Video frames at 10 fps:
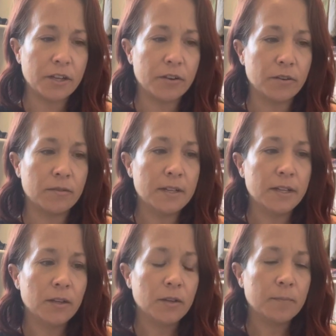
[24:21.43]
You don't
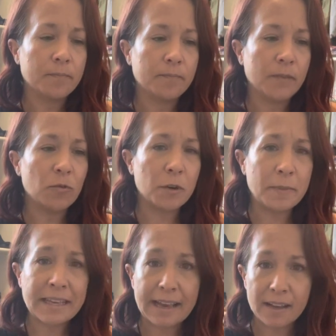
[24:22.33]
want to
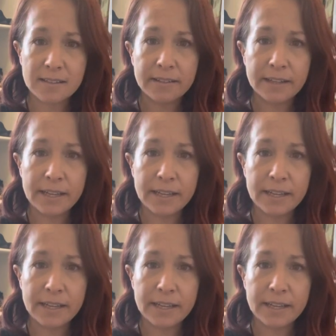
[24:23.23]
be gaslit